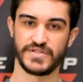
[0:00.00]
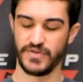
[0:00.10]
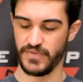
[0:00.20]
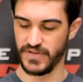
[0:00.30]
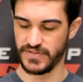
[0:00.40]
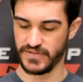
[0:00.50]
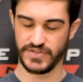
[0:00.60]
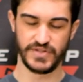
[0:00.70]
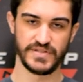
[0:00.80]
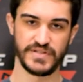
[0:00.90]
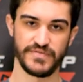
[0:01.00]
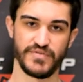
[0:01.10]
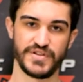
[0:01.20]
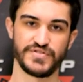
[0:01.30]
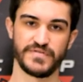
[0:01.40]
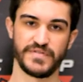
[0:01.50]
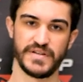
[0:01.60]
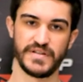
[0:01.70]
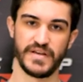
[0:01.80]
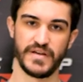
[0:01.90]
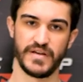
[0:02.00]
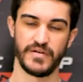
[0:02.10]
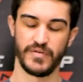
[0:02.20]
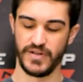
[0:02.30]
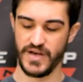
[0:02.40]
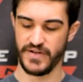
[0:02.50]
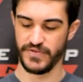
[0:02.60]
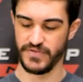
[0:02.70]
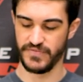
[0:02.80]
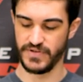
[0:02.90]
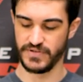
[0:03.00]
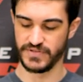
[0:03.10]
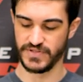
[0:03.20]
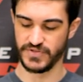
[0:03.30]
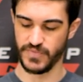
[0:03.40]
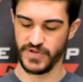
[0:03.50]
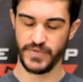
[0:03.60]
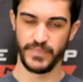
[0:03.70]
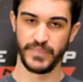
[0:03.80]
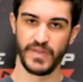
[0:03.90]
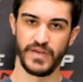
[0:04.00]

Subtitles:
so it's good to retrofit into a lot of other vehicles as well.